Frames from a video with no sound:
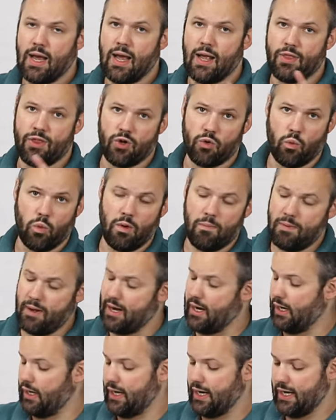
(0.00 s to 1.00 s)
Uh, there will be
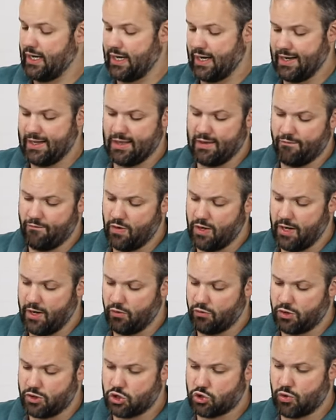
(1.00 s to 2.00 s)
a link in the
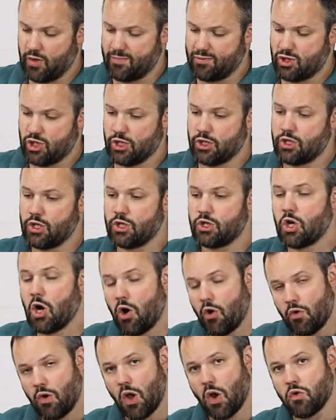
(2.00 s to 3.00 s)
video description to
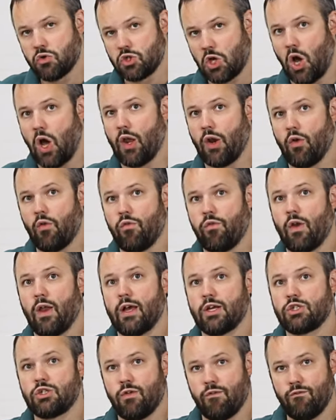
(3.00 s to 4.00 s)
Toto's auto
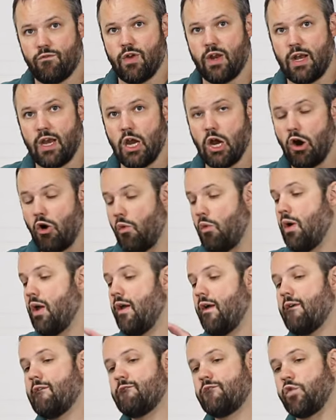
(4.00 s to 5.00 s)
flush video
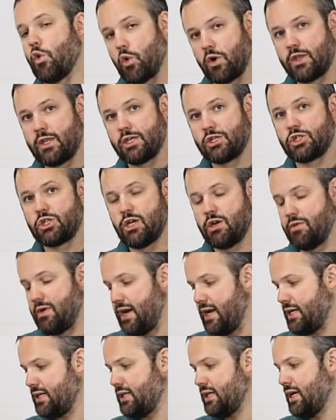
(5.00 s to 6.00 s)
for this
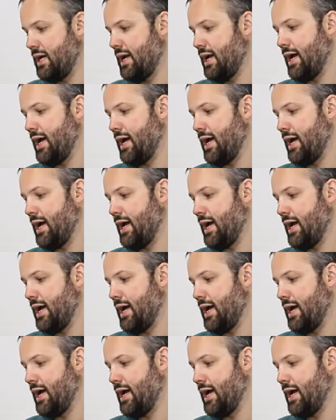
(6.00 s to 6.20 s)
unit.